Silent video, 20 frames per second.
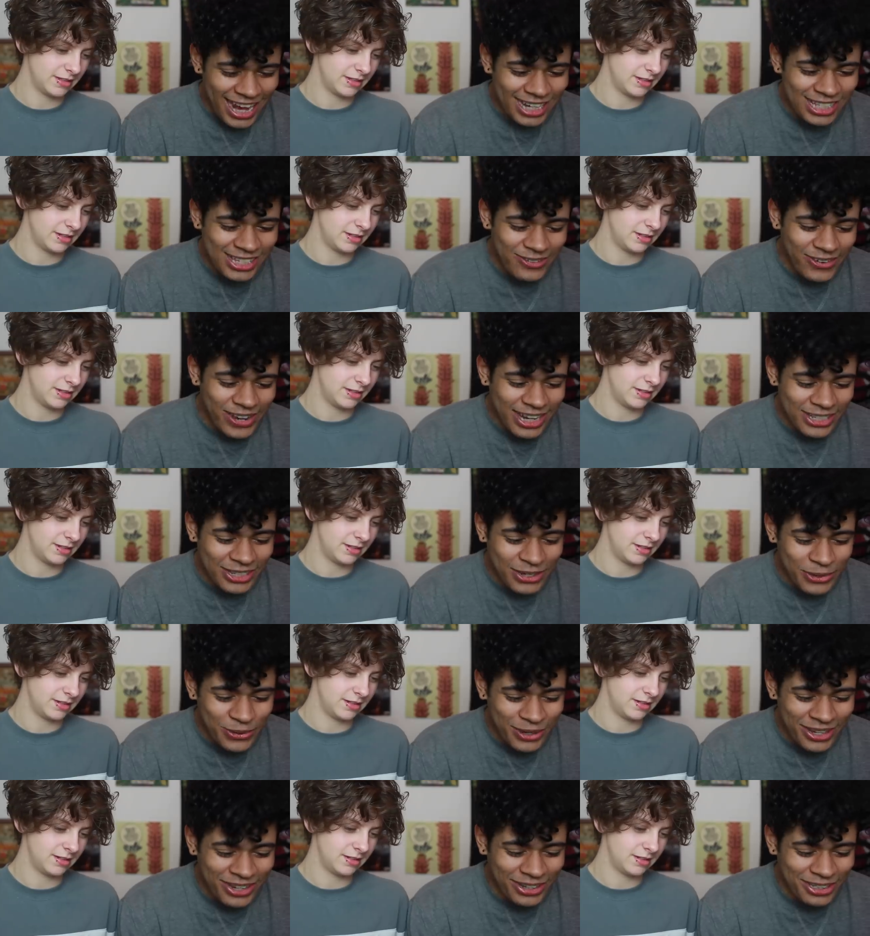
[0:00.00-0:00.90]
Speaker 1: X O X
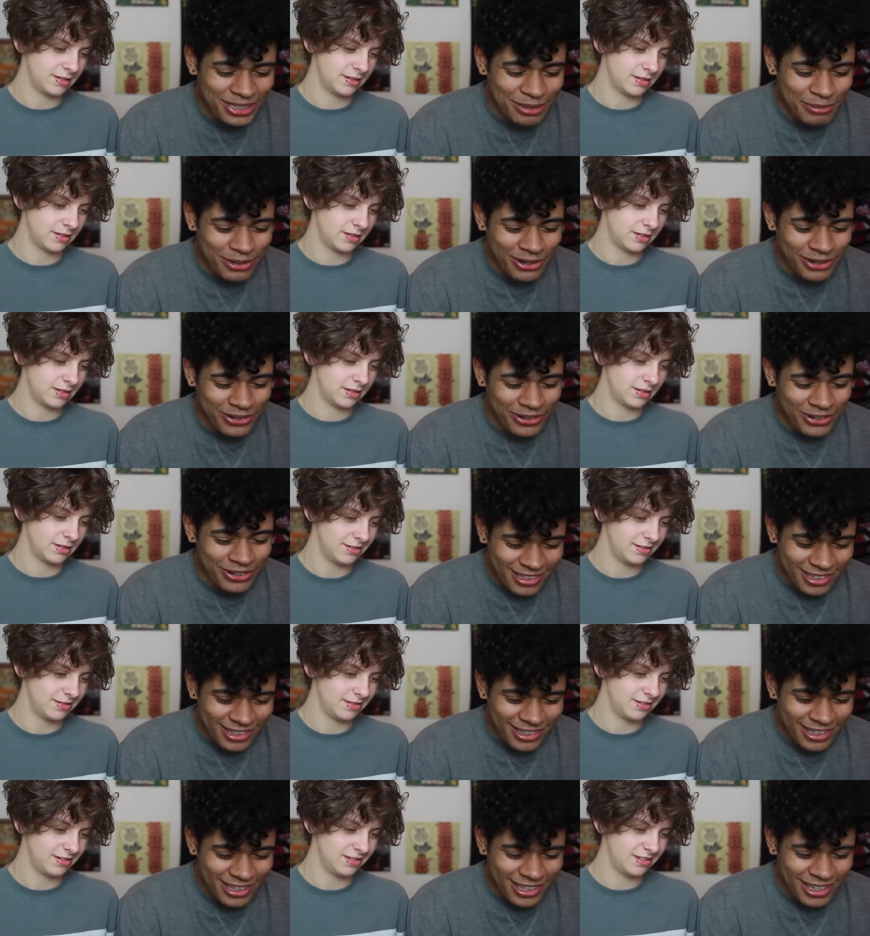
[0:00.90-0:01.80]
O Gossip Girl.
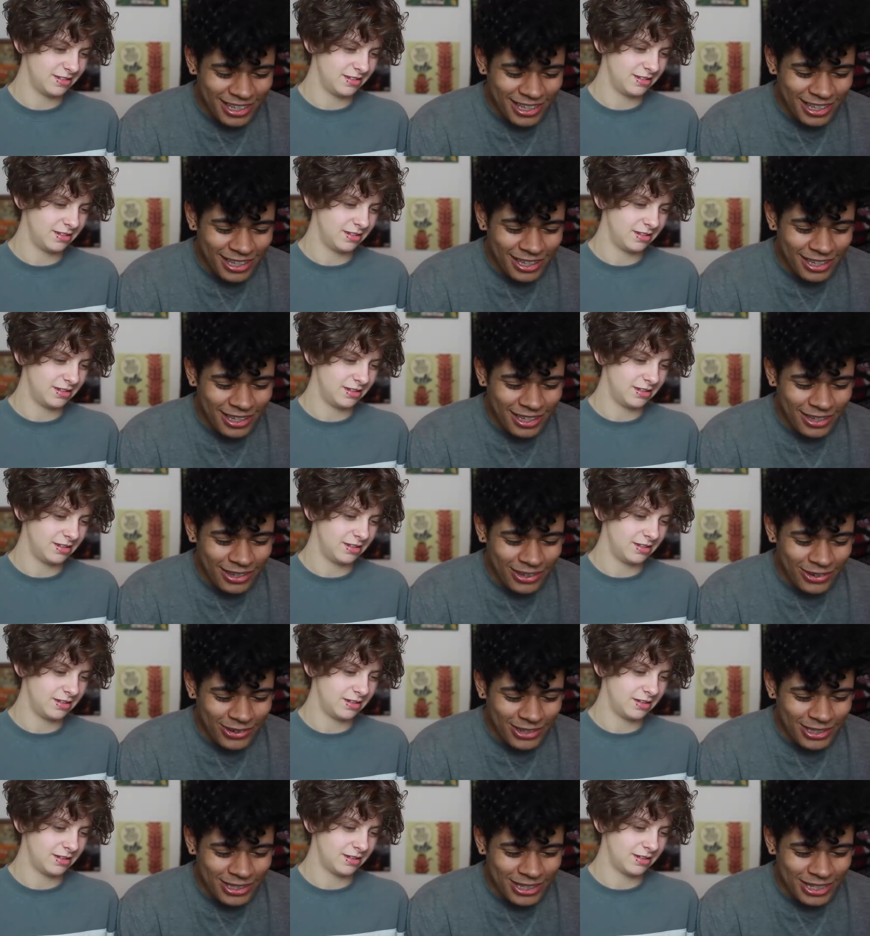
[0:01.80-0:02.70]

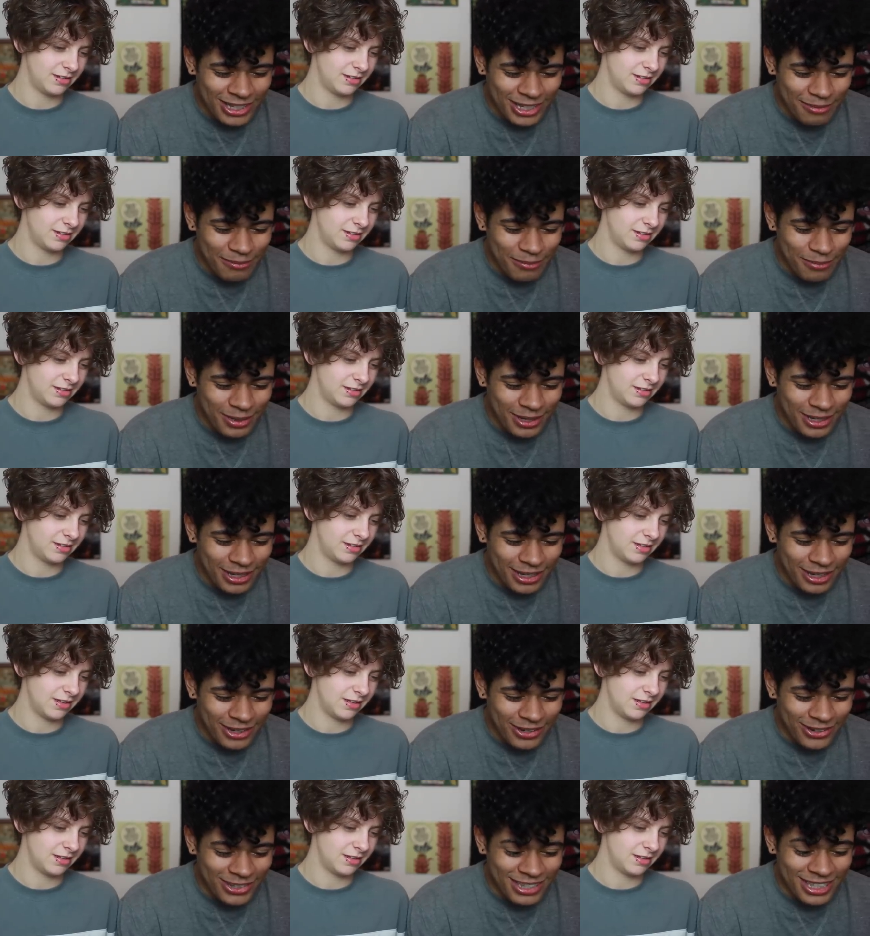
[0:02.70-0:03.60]
Gossip
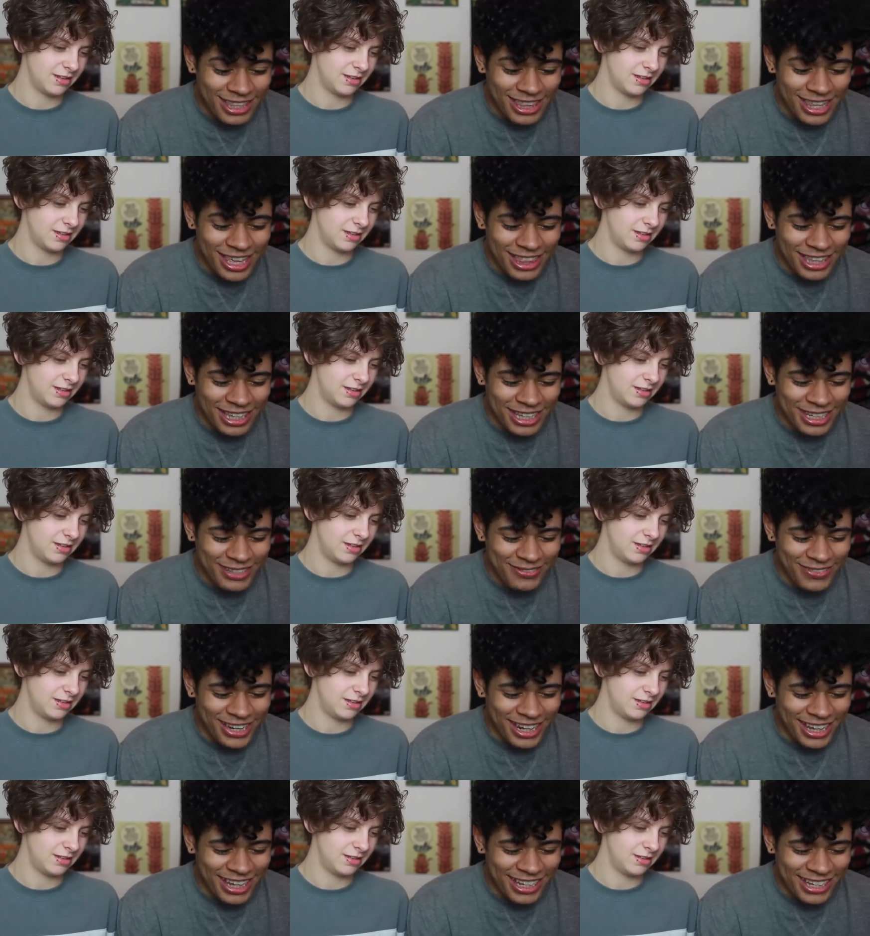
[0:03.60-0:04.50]
Girl. See, they think it's
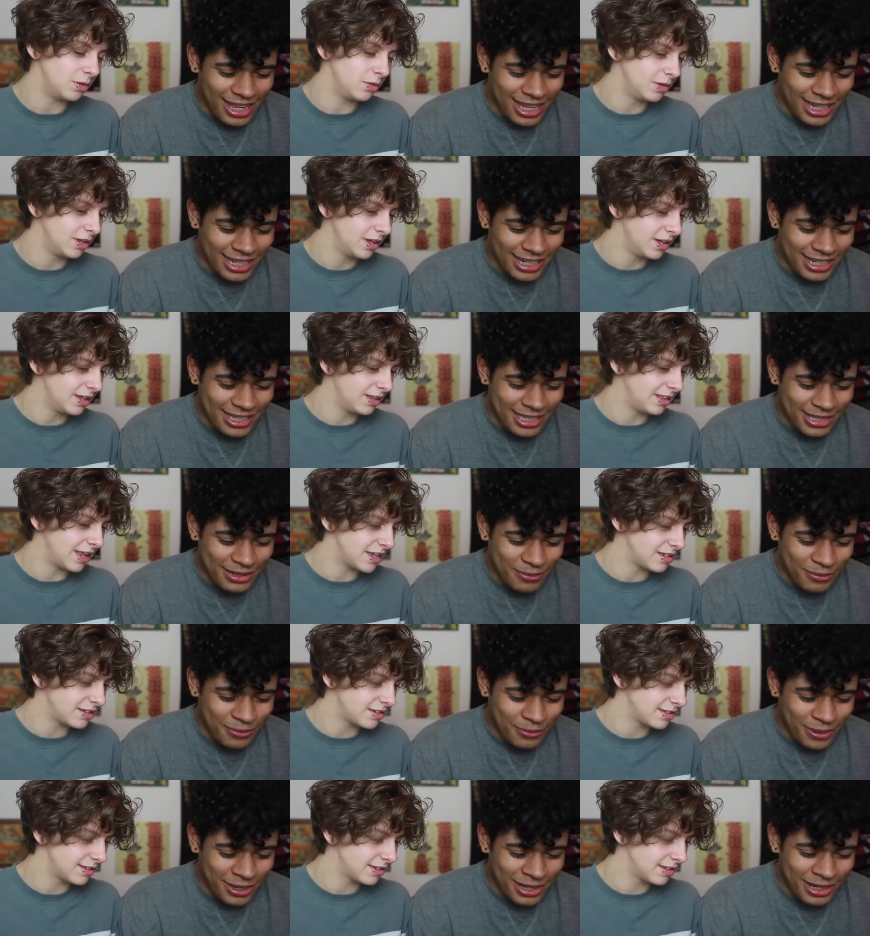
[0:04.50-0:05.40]
funny. Height
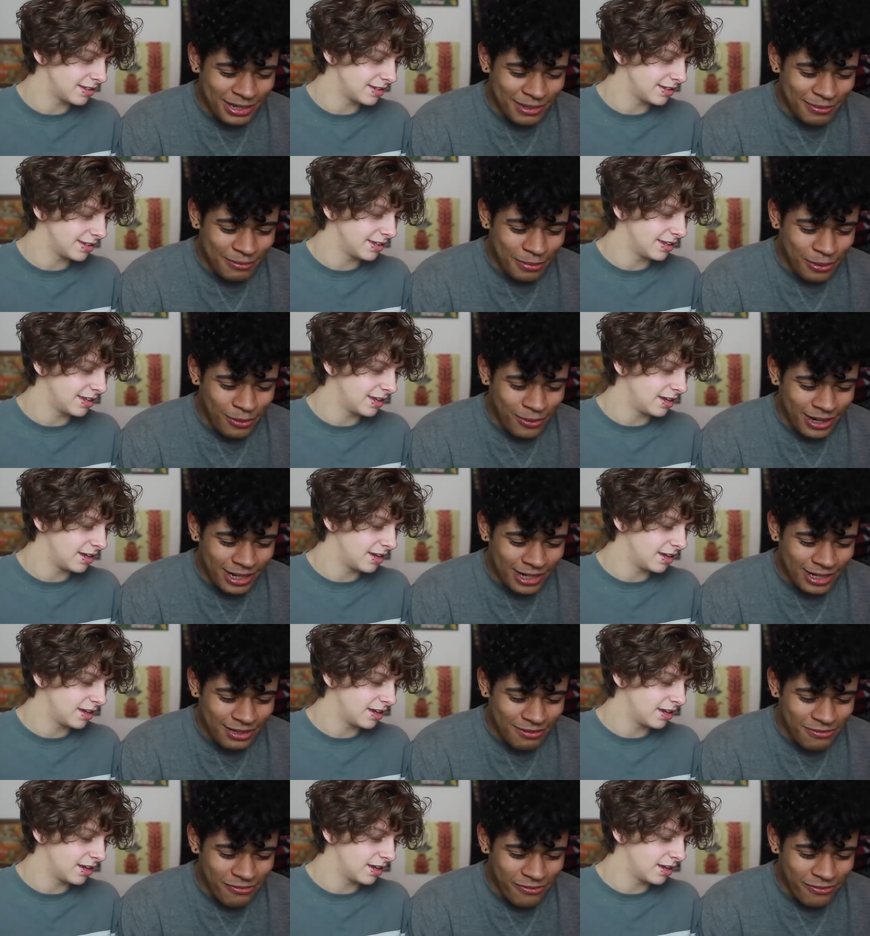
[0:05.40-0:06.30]
one
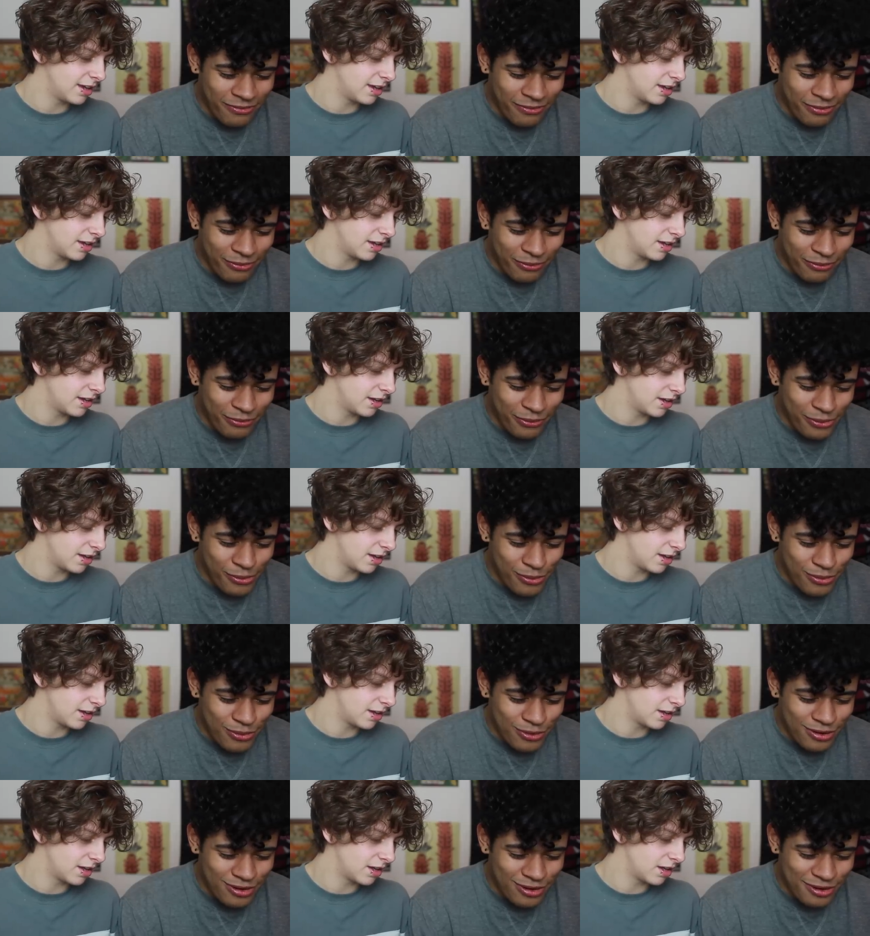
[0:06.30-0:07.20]
point
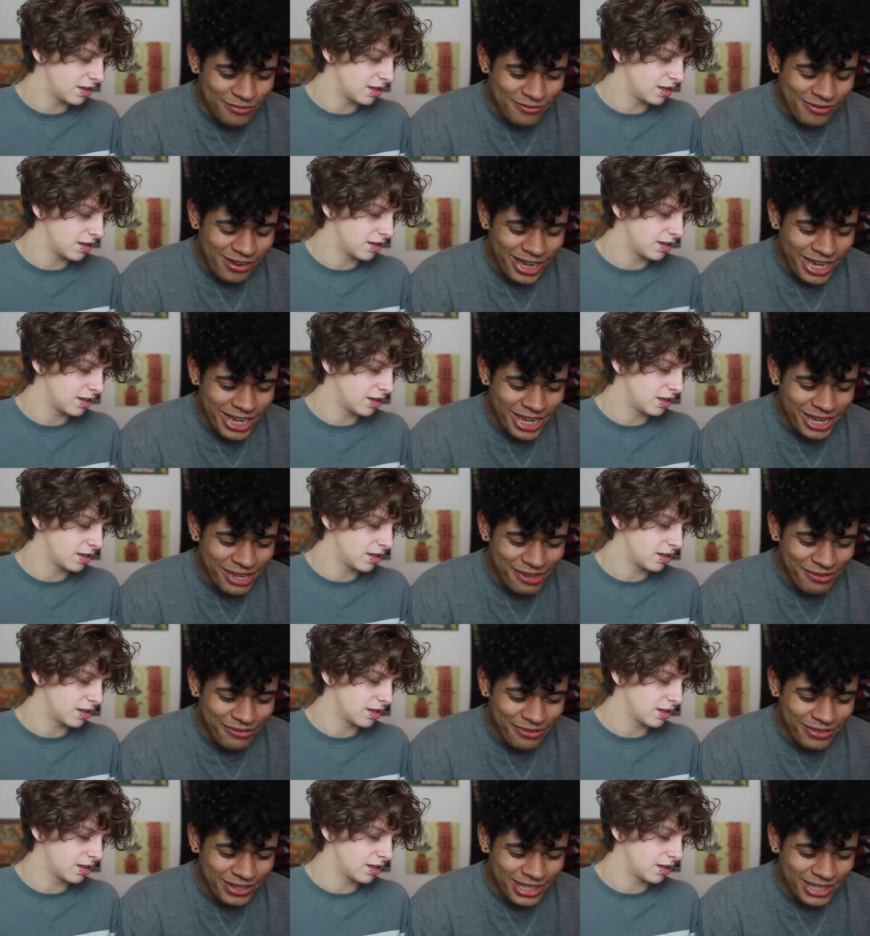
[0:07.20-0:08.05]
four five